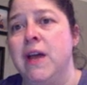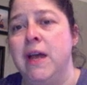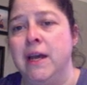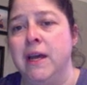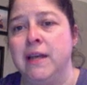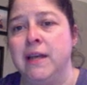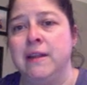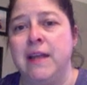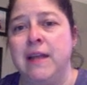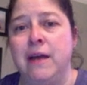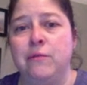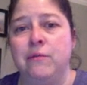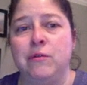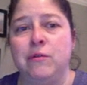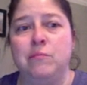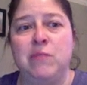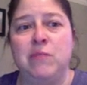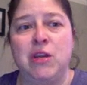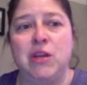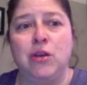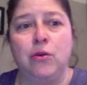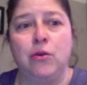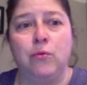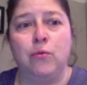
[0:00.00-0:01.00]
And that would be
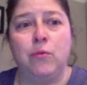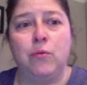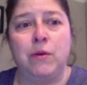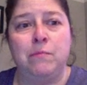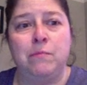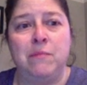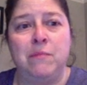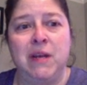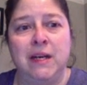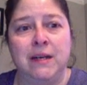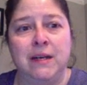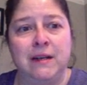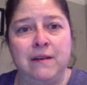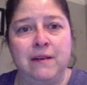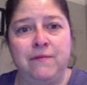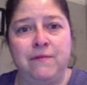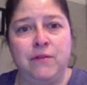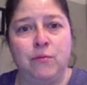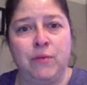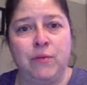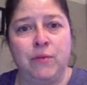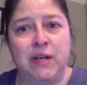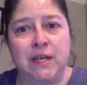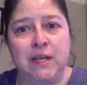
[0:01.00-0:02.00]
your 1 minute if you
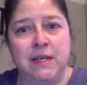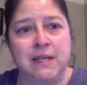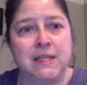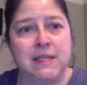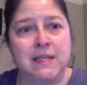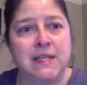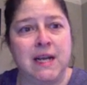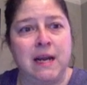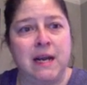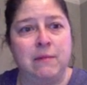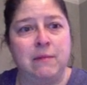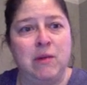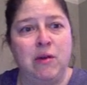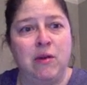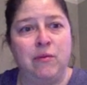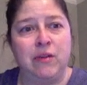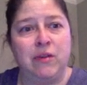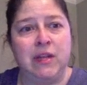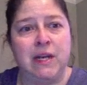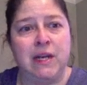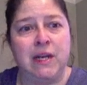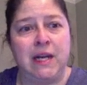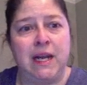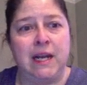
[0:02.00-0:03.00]
wanted to time it with
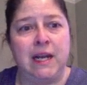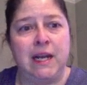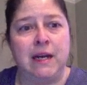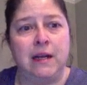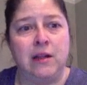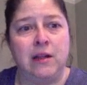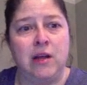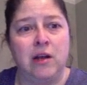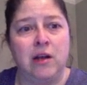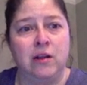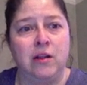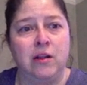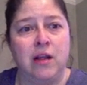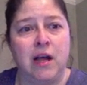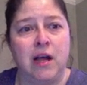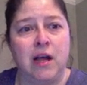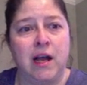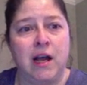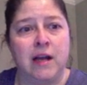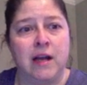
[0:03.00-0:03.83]
an analog clock.